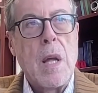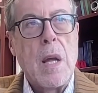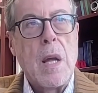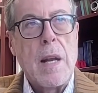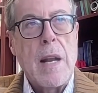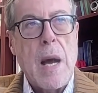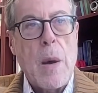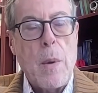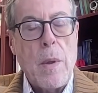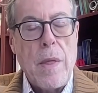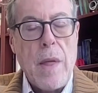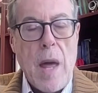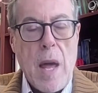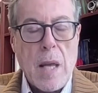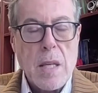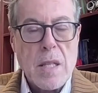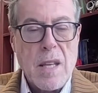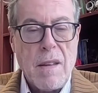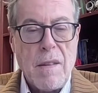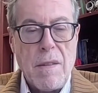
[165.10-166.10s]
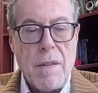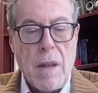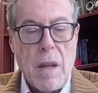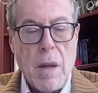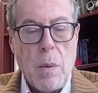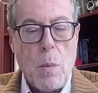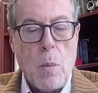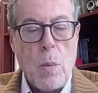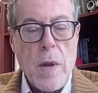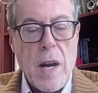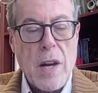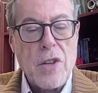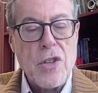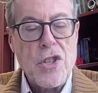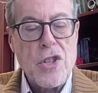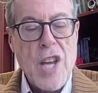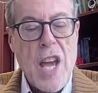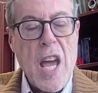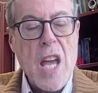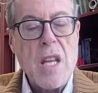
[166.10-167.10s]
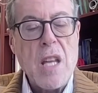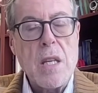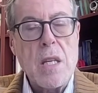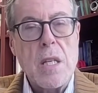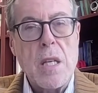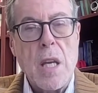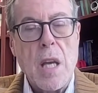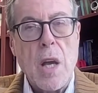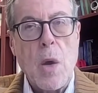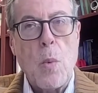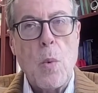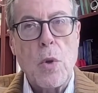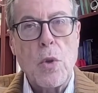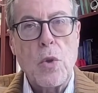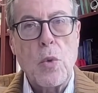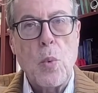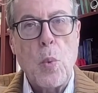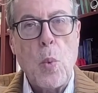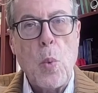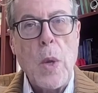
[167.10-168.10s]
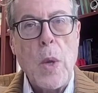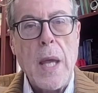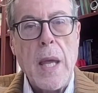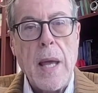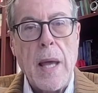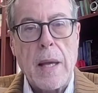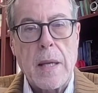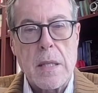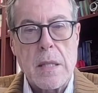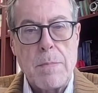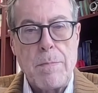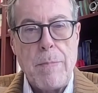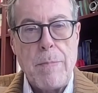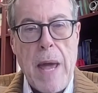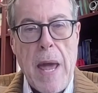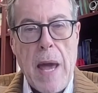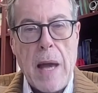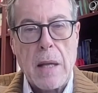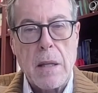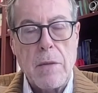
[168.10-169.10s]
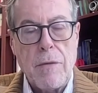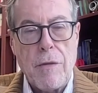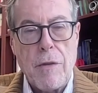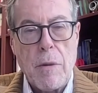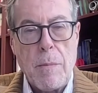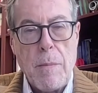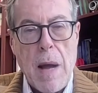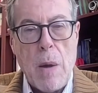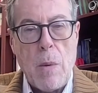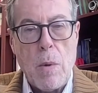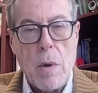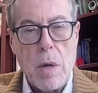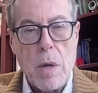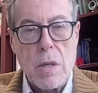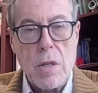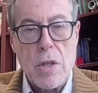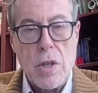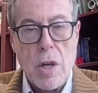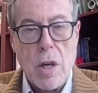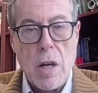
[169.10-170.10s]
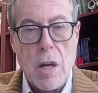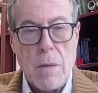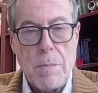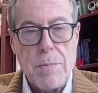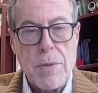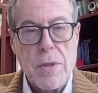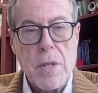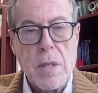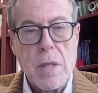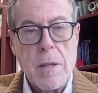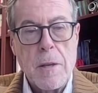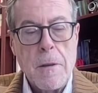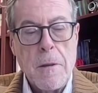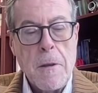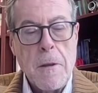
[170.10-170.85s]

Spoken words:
Nowadays, I think we are changing what we expect from our jobs,